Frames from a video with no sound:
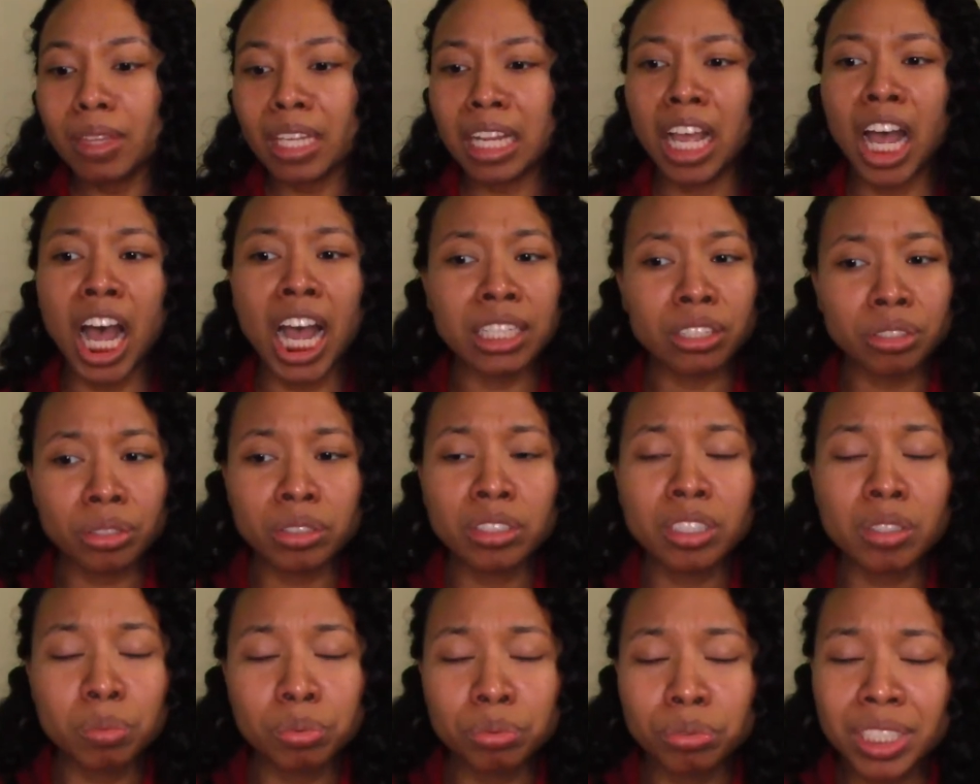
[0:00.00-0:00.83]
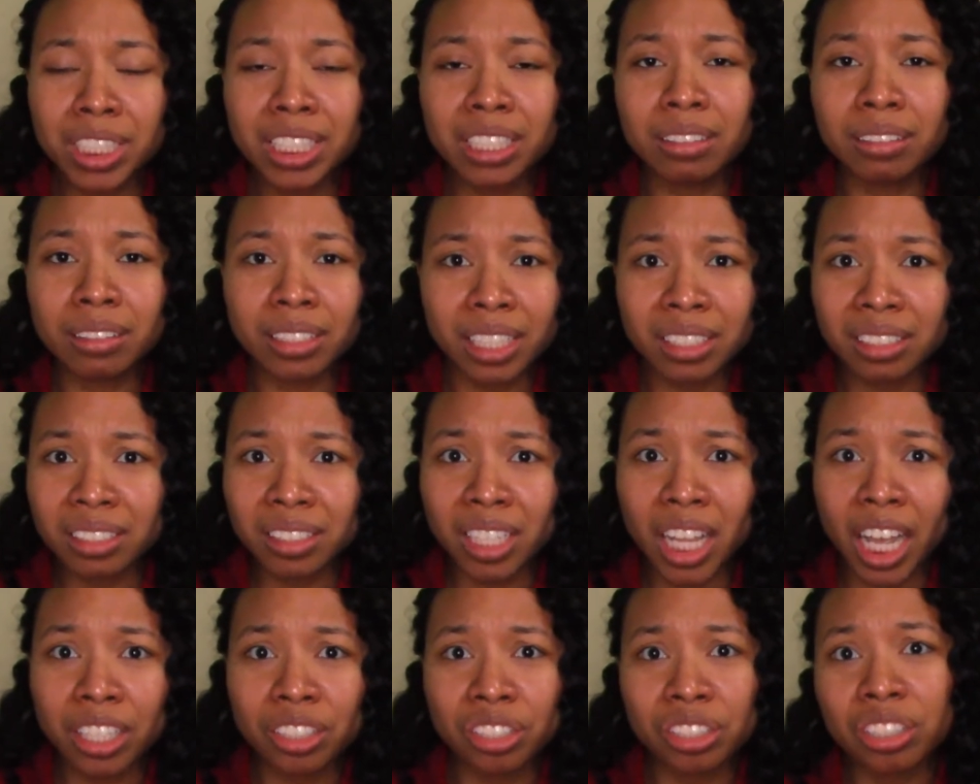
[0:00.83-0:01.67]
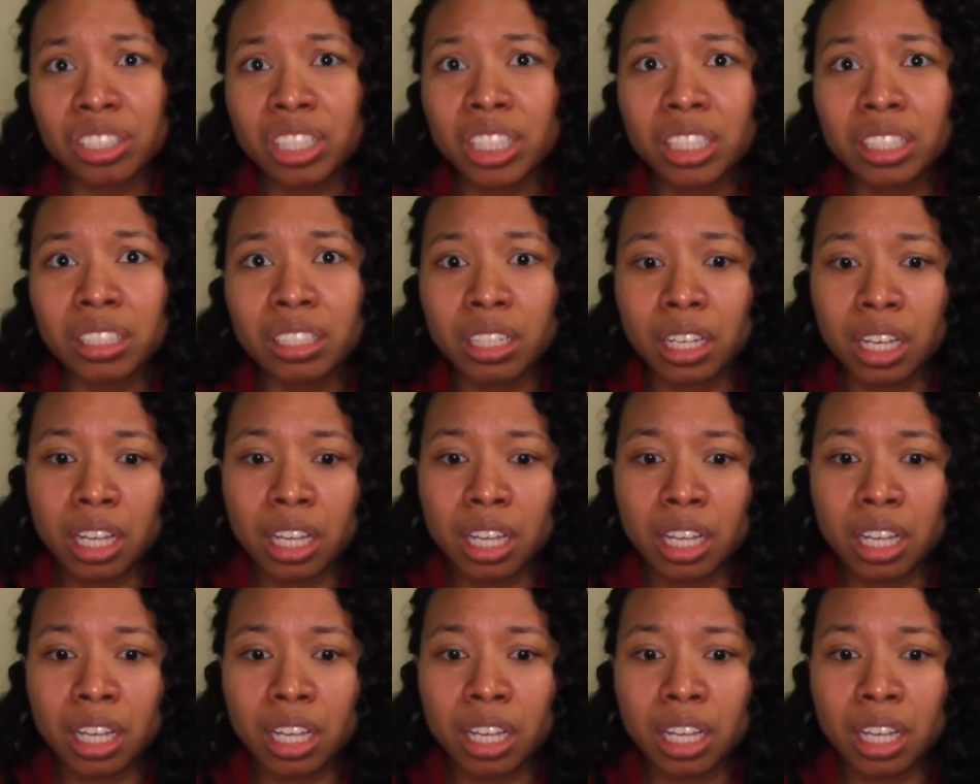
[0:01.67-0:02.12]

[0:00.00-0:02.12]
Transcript: I took a breathing test last year.